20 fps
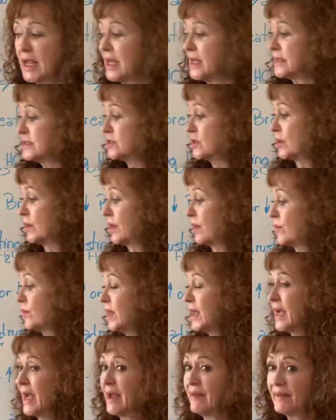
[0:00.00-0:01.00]
So if we
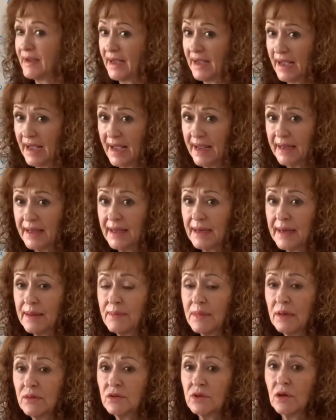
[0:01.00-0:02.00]
have higher
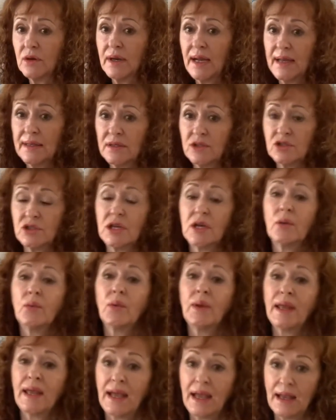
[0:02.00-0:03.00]
amount of hydrogen,
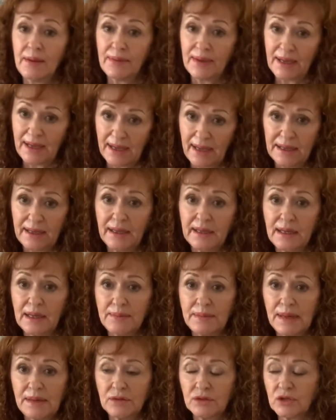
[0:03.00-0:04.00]
we have higher
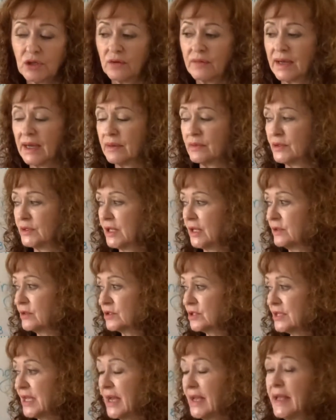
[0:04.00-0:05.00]
amount of carbon
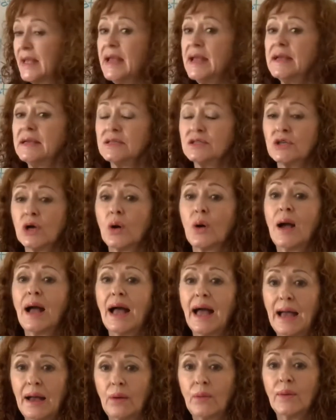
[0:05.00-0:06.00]
dioxide. So
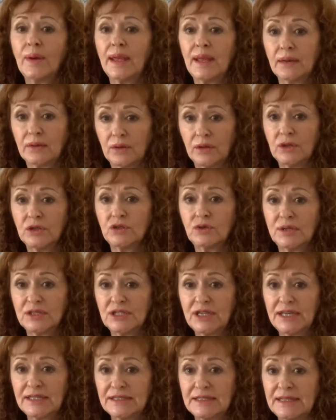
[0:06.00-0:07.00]
how we are going to
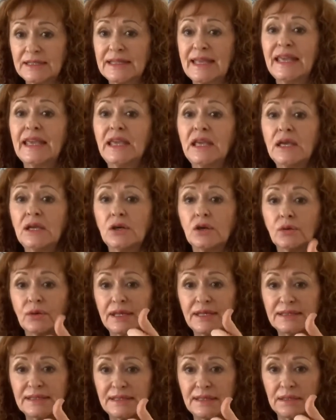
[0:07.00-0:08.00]
adjust it?
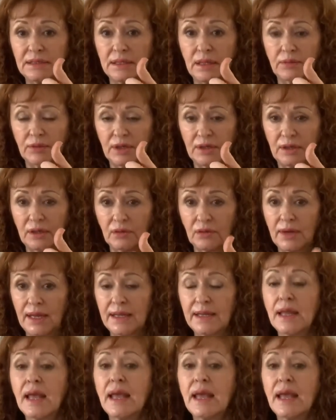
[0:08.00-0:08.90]
Increasing the breathing rate.